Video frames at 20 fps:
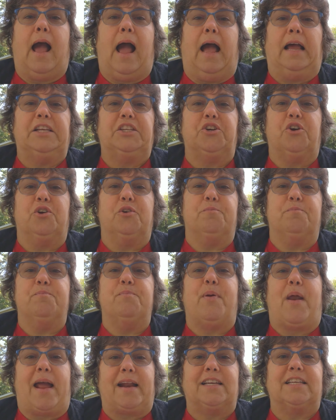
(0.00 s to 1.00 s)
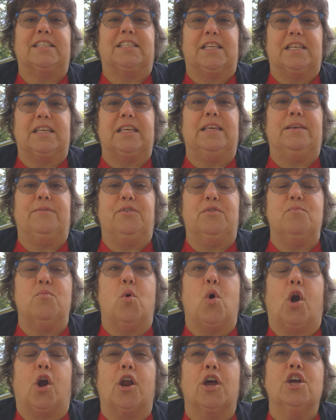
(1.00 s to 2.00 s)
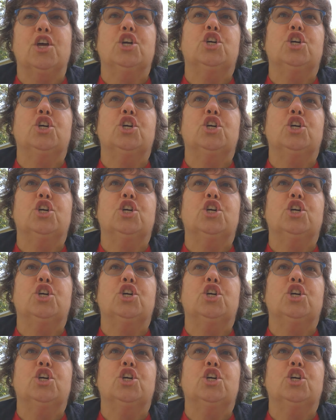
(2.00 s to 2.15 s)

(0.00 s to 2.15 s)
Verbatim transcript: I started practicing even more.